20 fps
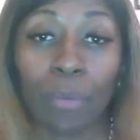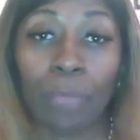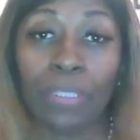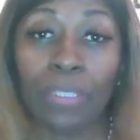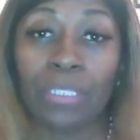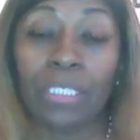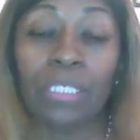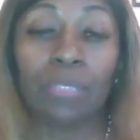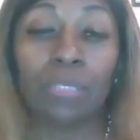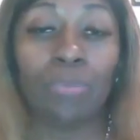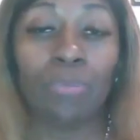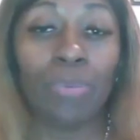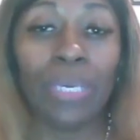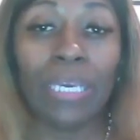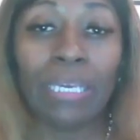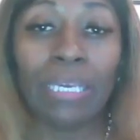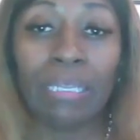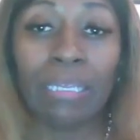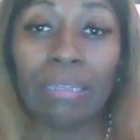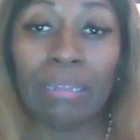But this
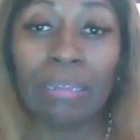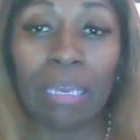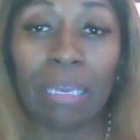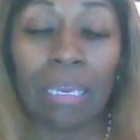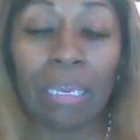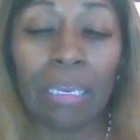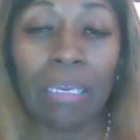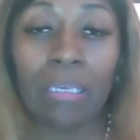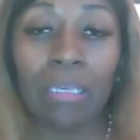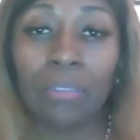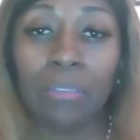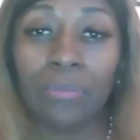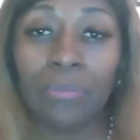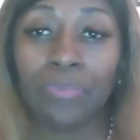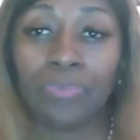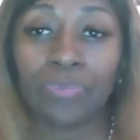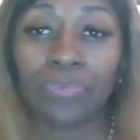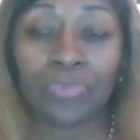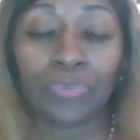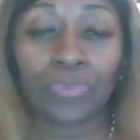bidding thing,
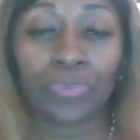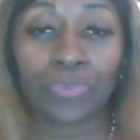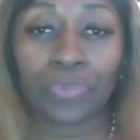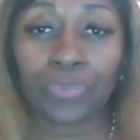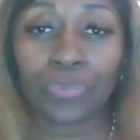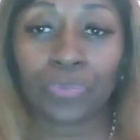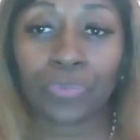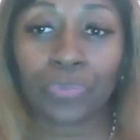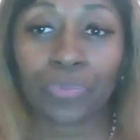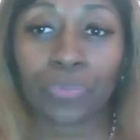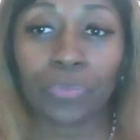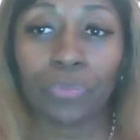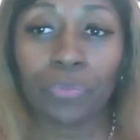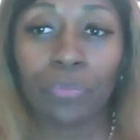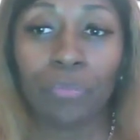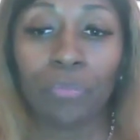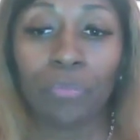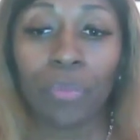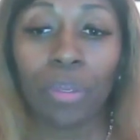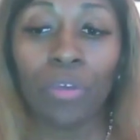
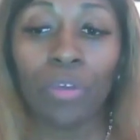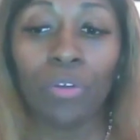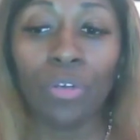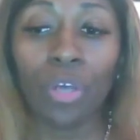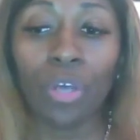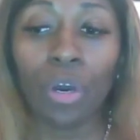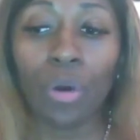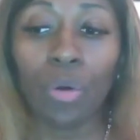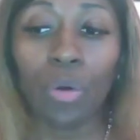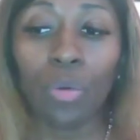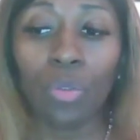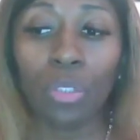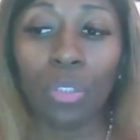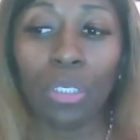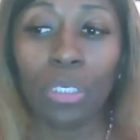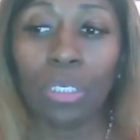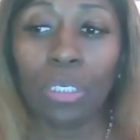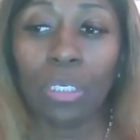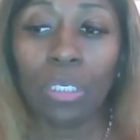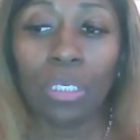you know,
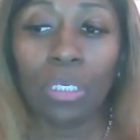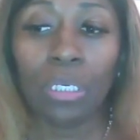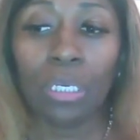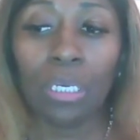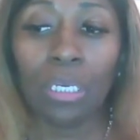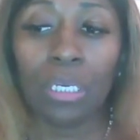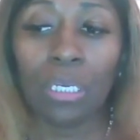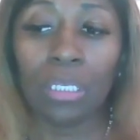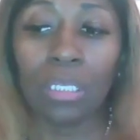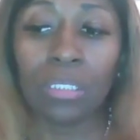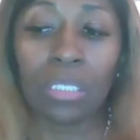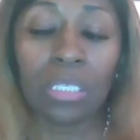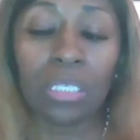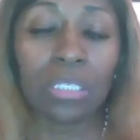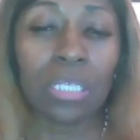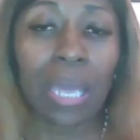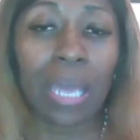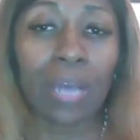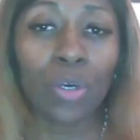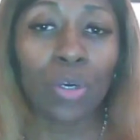
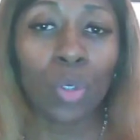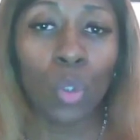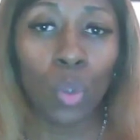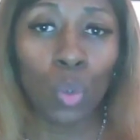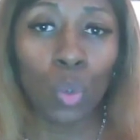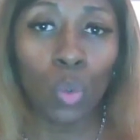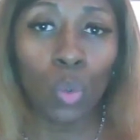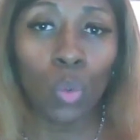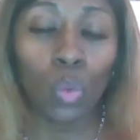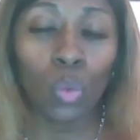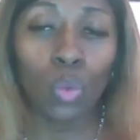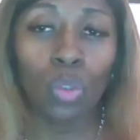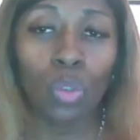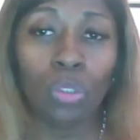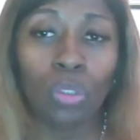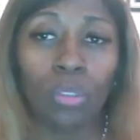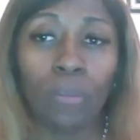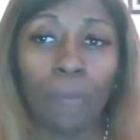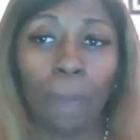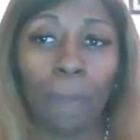it's not cool
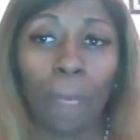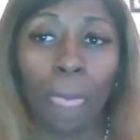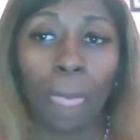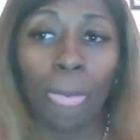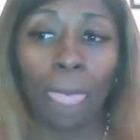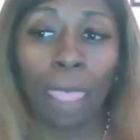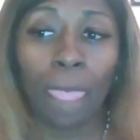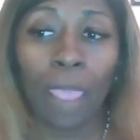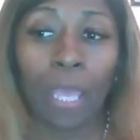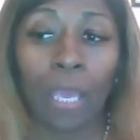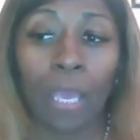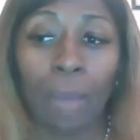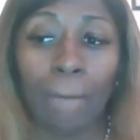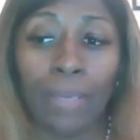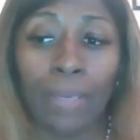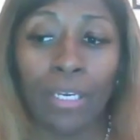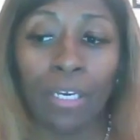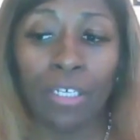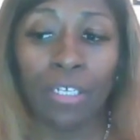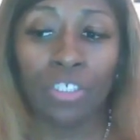
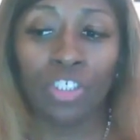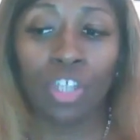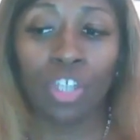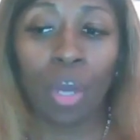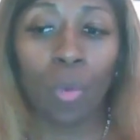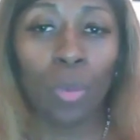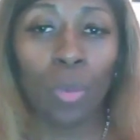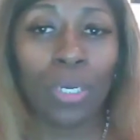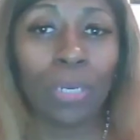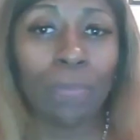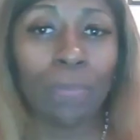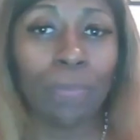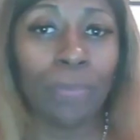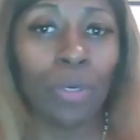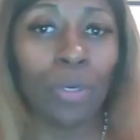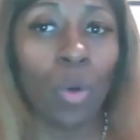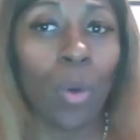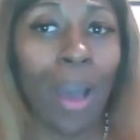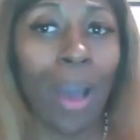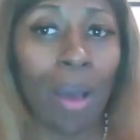because y'all want to
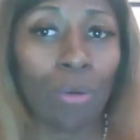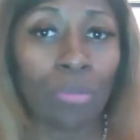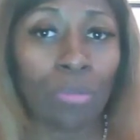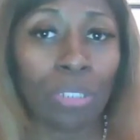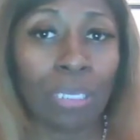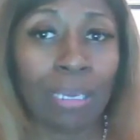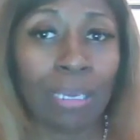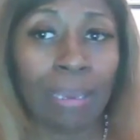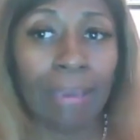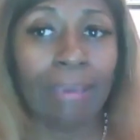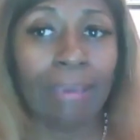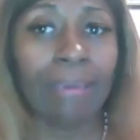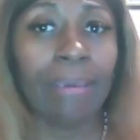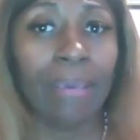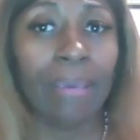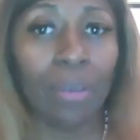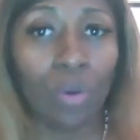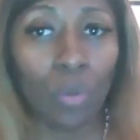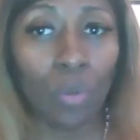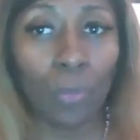go out there and
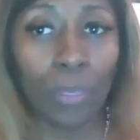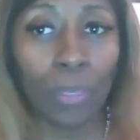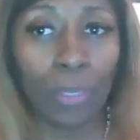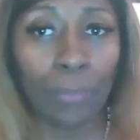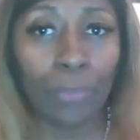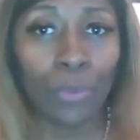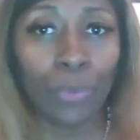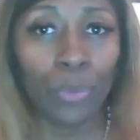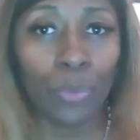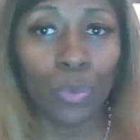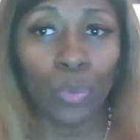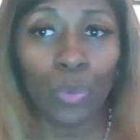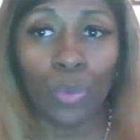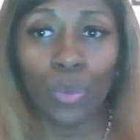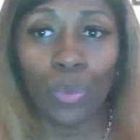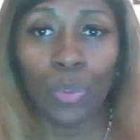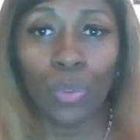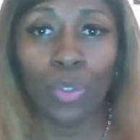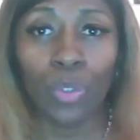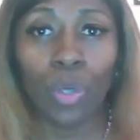kill people
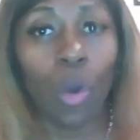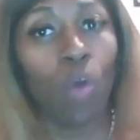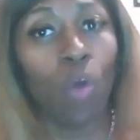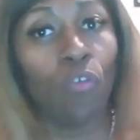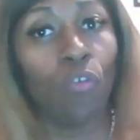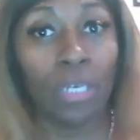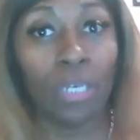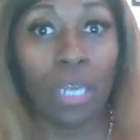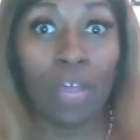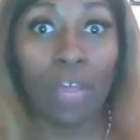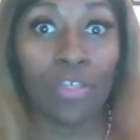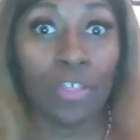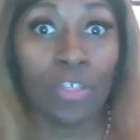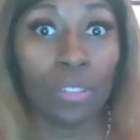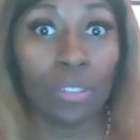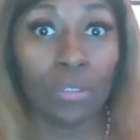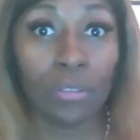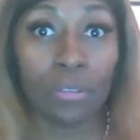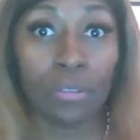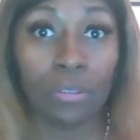over
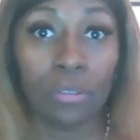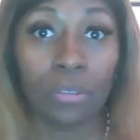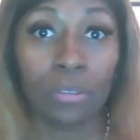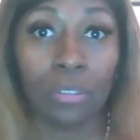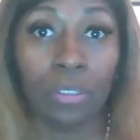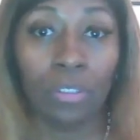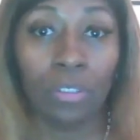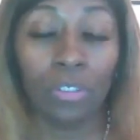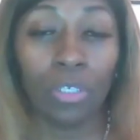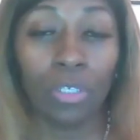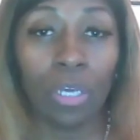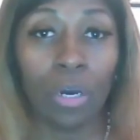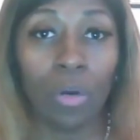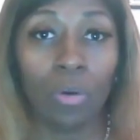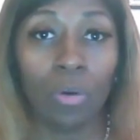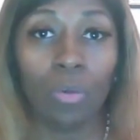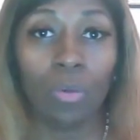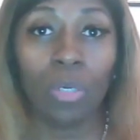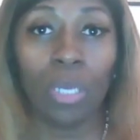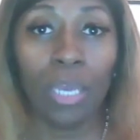nothing, you
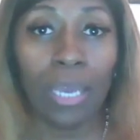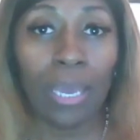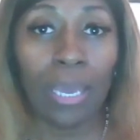know?